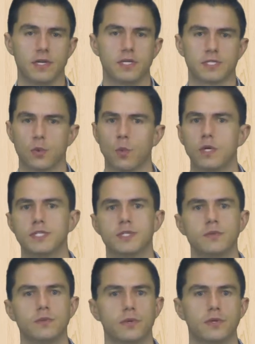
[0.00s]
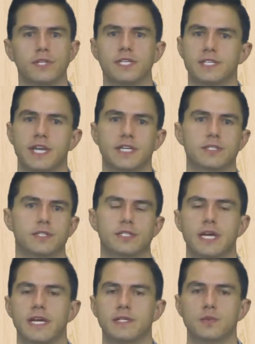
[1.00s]
So once you learn this
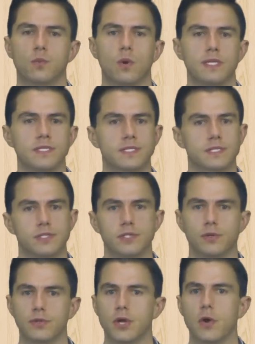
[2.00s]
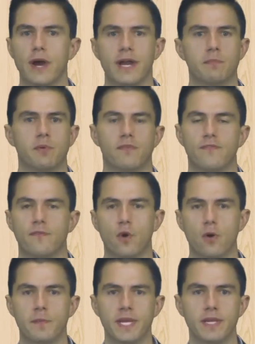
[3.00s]
exercise once, you'll know how to
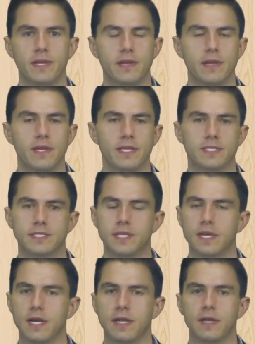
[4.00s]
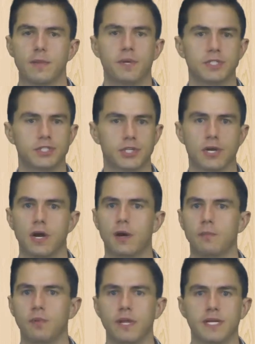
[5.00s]
perform it. It's not a bunch of
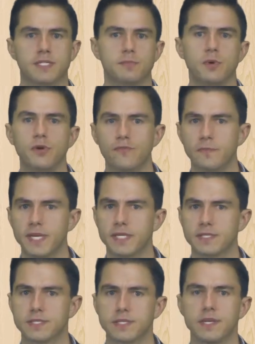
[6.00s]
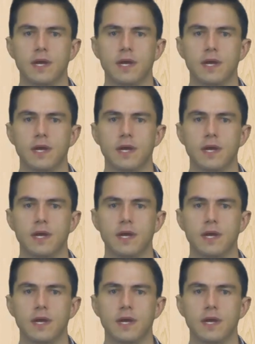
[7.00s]
complex movements.